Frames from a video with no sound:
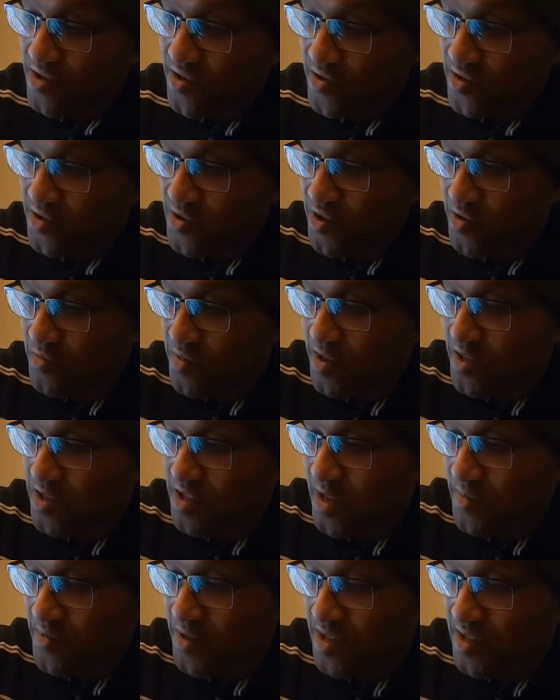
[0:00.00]
So it's gonna be
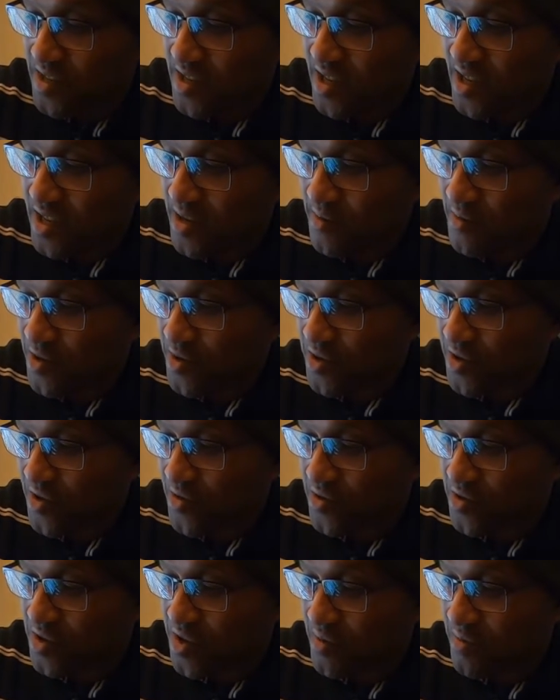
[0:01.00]
something set up, you
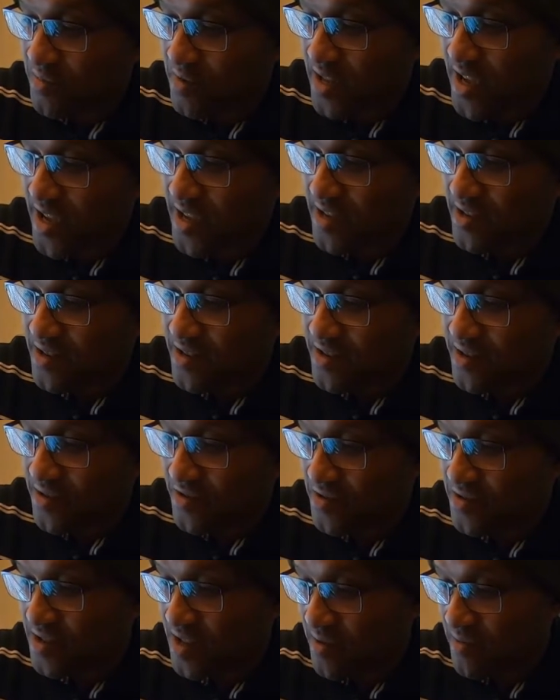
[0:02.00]
know, something like, you
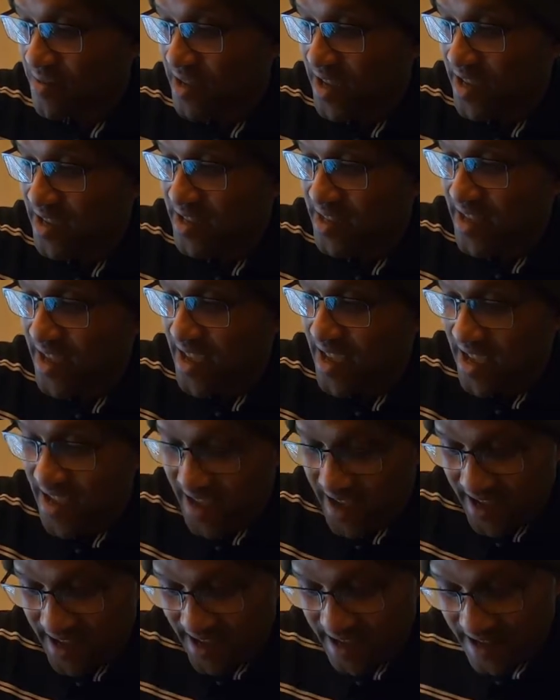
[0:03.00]
know, something like
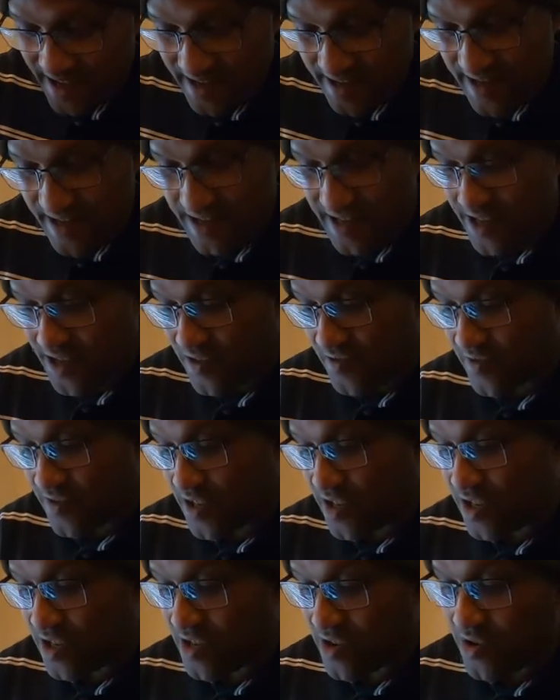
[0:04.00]
that then this
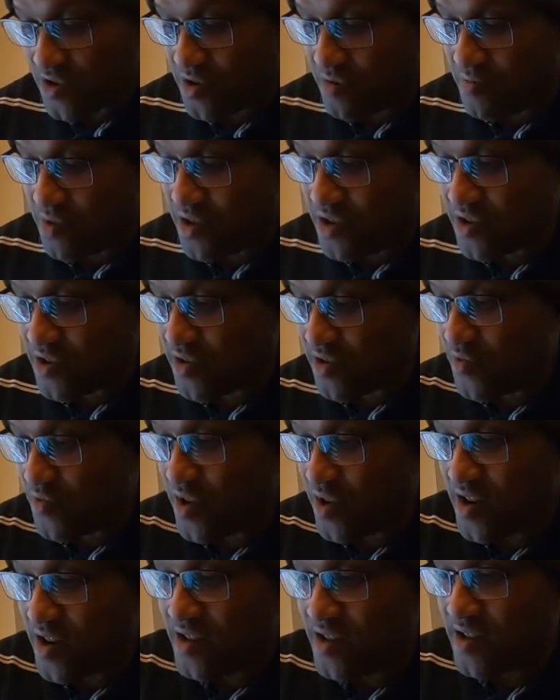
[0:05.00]
this is gonna be
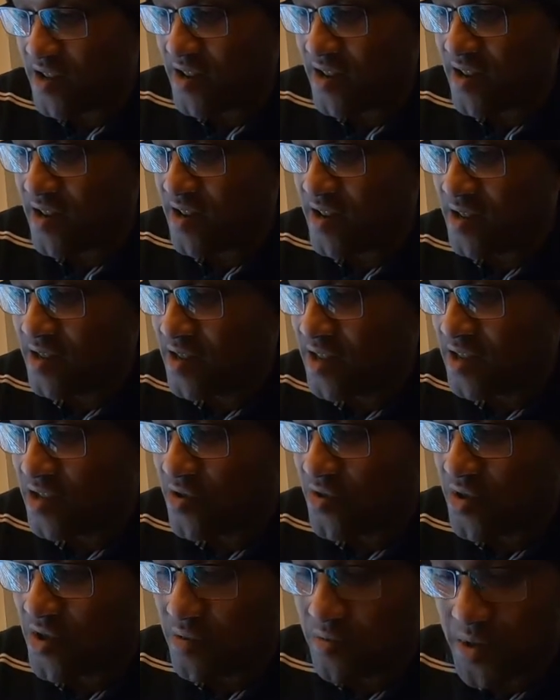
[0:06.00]
somewhere in there. This
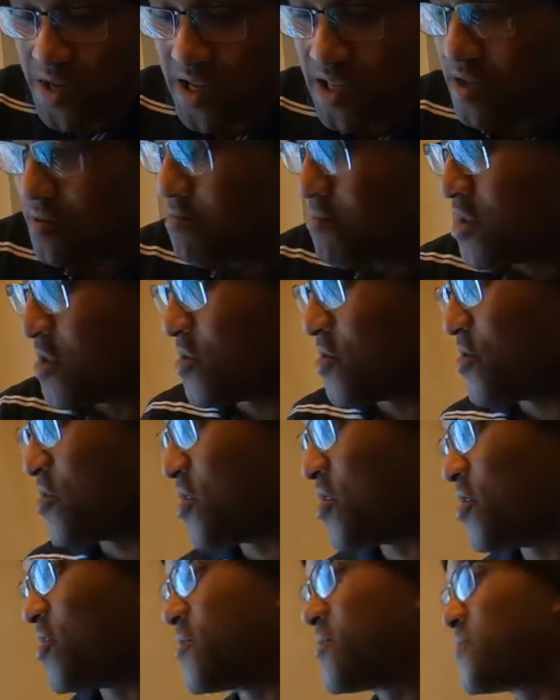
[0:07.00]
is gonna be in the middle
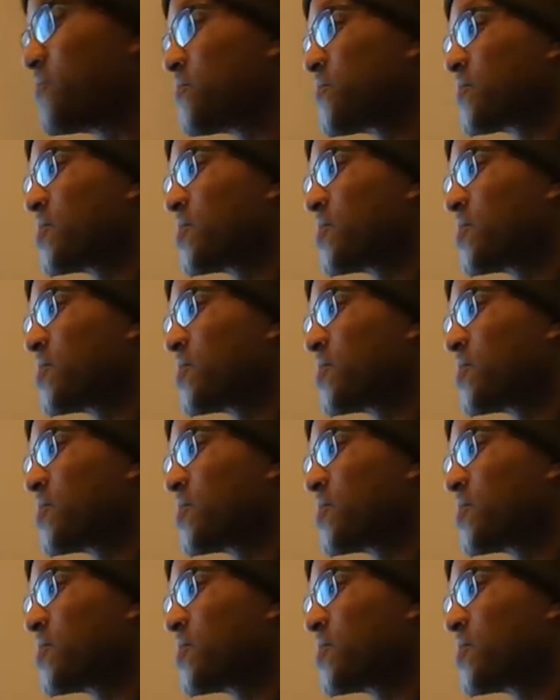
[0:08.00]
though.